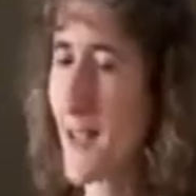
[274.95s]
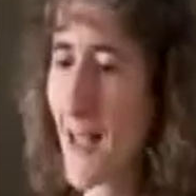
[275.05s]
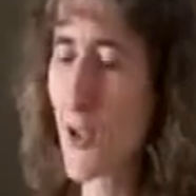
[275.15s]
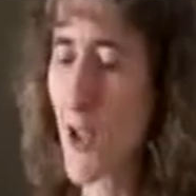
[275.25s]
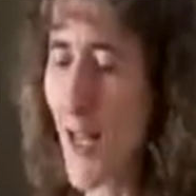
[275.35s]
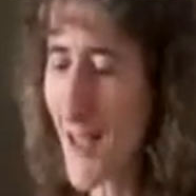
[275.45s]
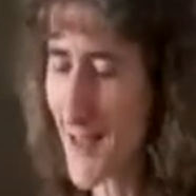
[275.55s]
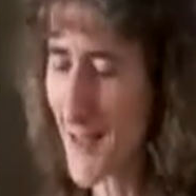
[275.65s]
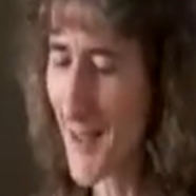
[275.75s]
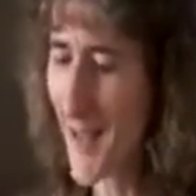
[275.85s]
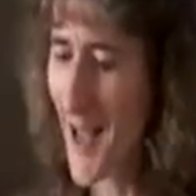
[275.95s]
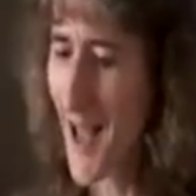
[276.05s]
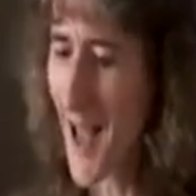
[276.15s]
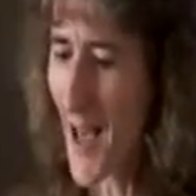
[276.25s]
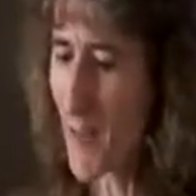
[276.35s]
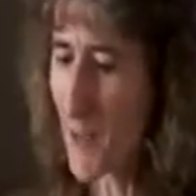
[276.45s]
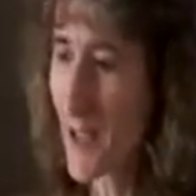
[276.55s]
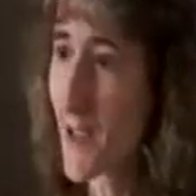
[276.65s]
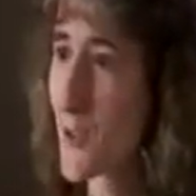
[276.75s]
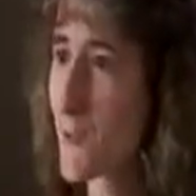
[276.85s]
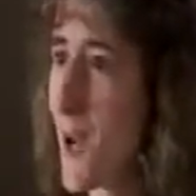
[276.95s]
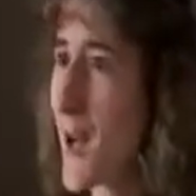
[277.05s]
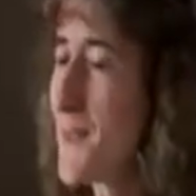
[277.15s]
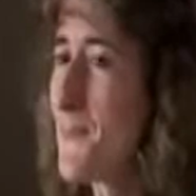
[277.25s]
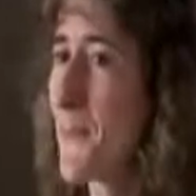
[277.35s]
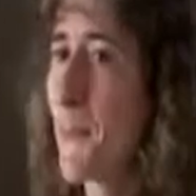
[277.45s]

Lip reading: and energetic and willing to run.